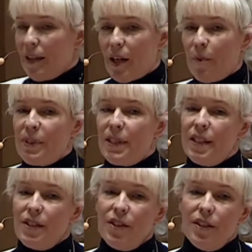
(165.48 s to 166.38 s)
The
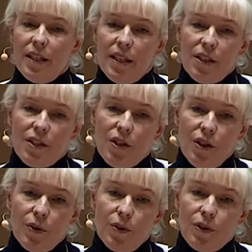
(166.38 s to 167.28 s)
competition is
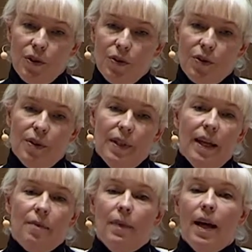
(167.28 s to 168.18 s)
so huge on
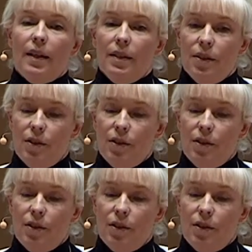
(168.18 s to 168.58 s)
that market,